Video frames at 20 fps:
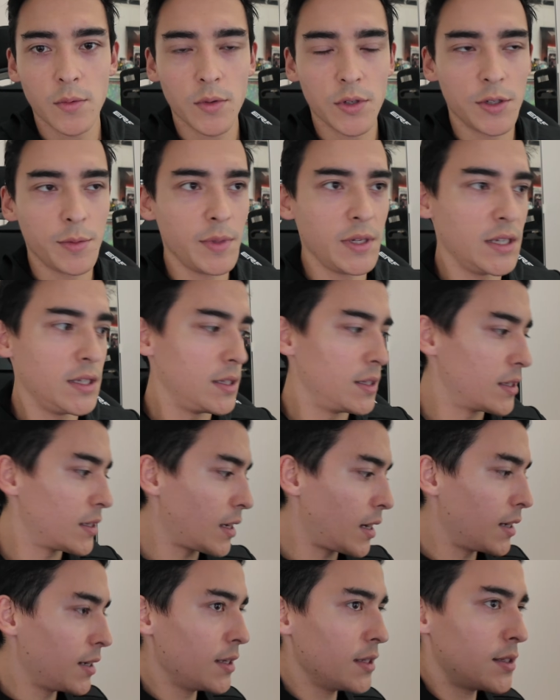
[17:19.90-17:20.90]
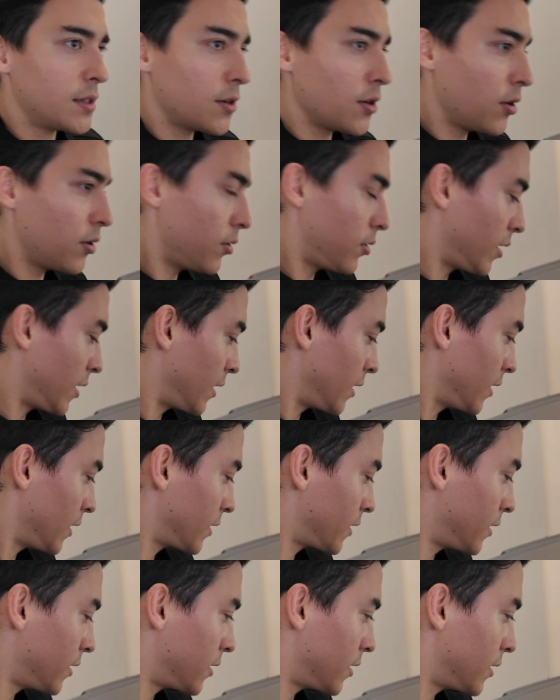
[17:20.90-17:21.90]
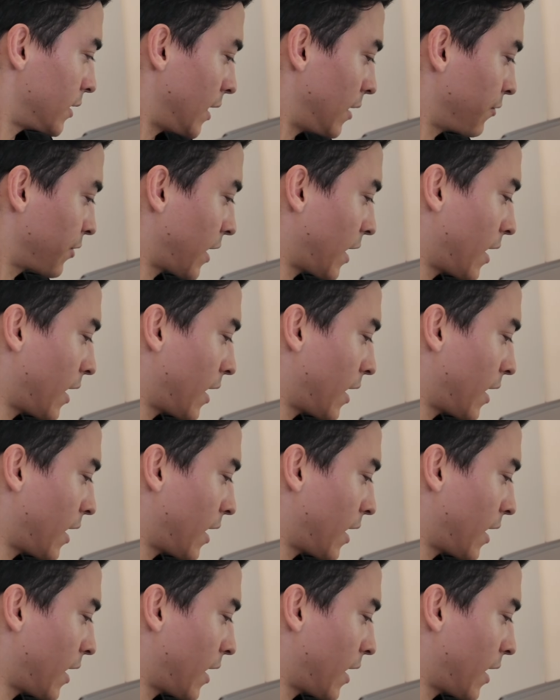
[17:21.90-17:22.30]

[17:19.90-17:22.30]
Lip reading: which means I need to go and listen to Dave